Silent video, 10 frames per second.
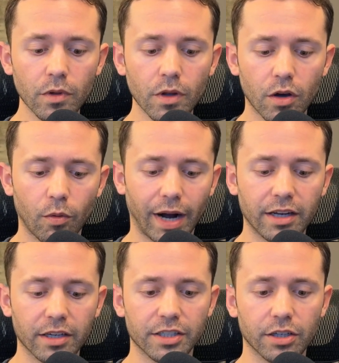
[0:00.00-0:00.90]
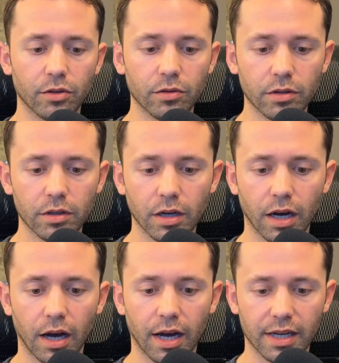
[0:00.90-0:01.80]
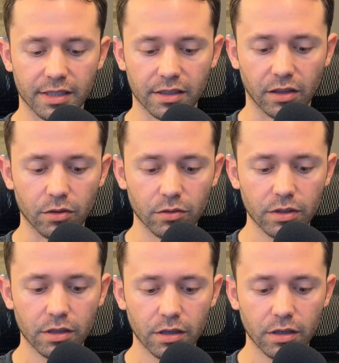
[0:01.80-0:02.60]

what I could do as this loads